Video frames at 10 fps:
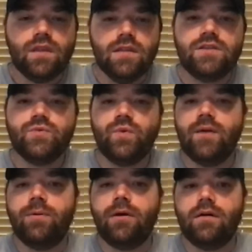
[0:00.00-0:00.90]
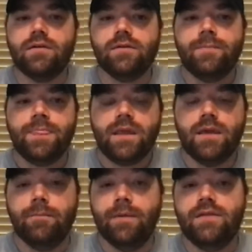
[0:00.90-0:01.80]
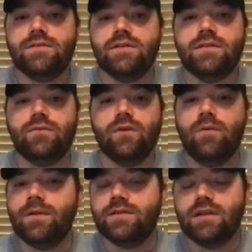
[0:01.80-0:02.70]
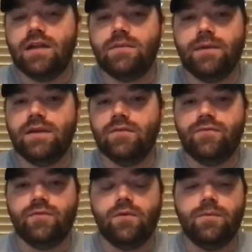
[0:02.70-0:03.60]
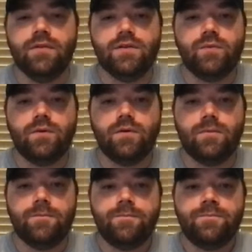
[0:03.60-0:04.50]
And this is why Paul commends us in Romans not to be conformed to this world.